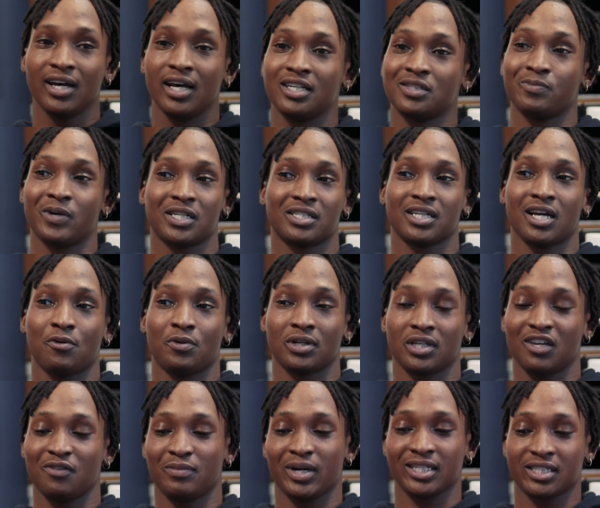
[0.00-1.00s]
As much as I
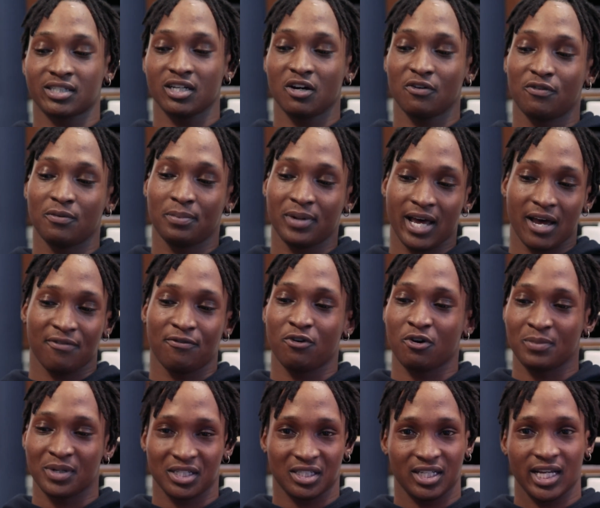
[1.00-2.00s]
want to give myself a
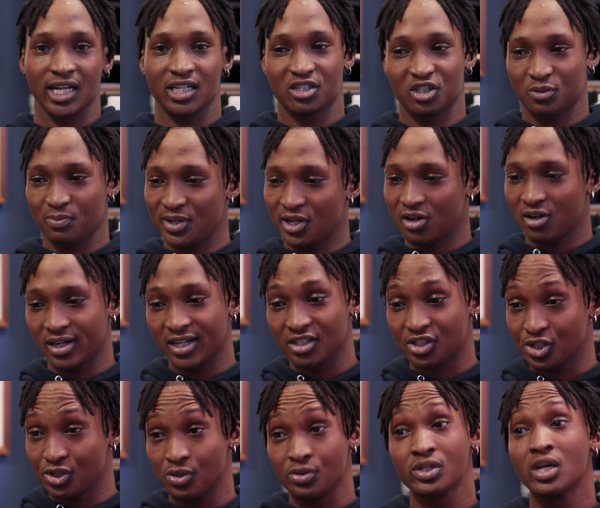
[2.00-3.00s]
platform and a stage to speak on
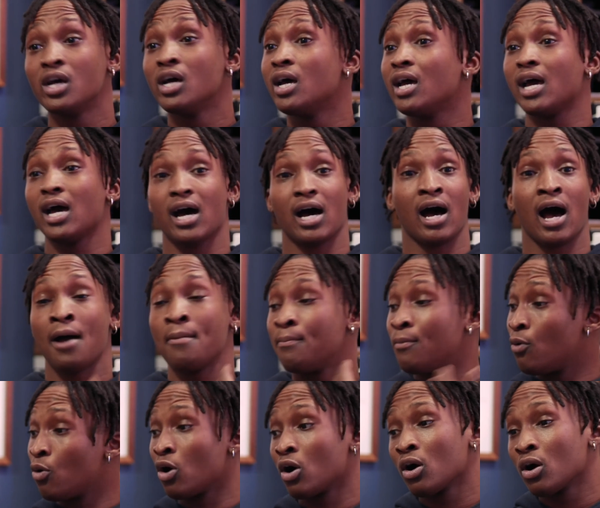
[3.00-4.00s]
issues, I
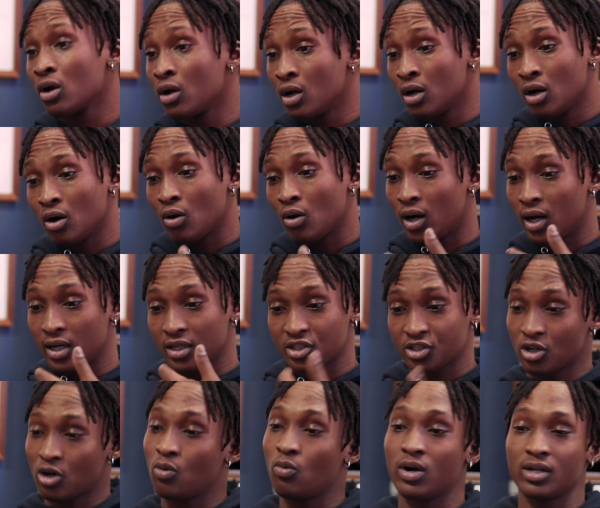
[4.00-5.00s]
more
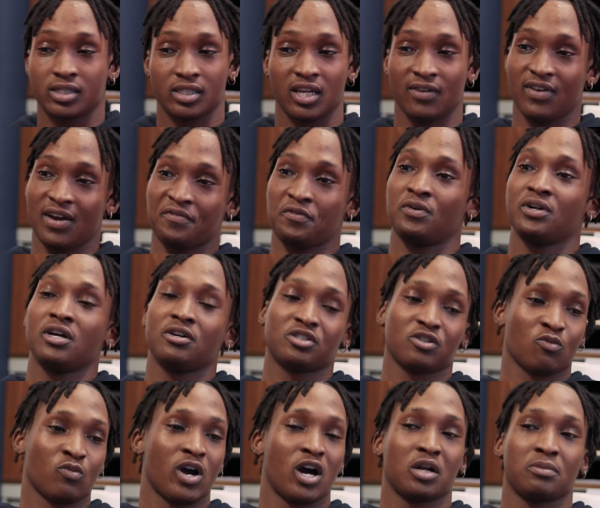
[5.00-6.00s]
so want to give everyone
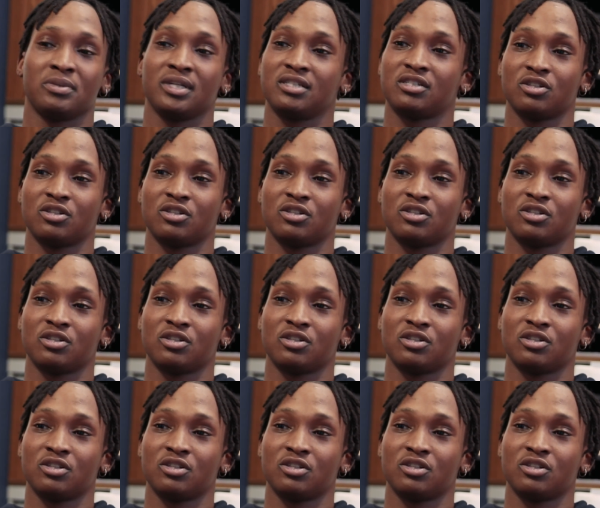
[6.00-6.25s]
else around me.